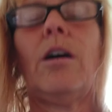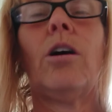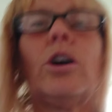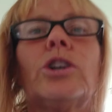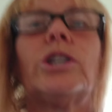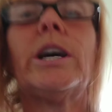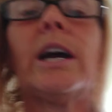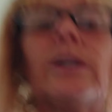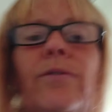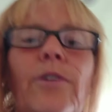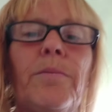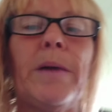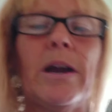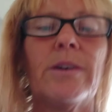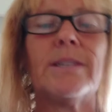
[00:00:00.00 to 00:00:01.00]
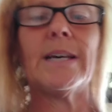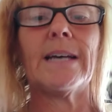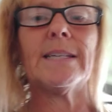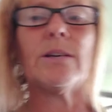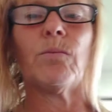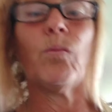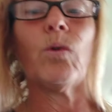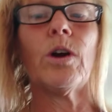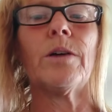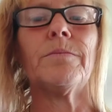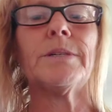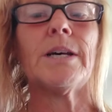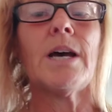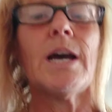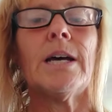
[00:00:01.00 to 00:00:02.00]
are checked for parasites and
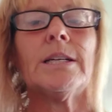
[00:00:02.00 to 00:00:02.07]
worms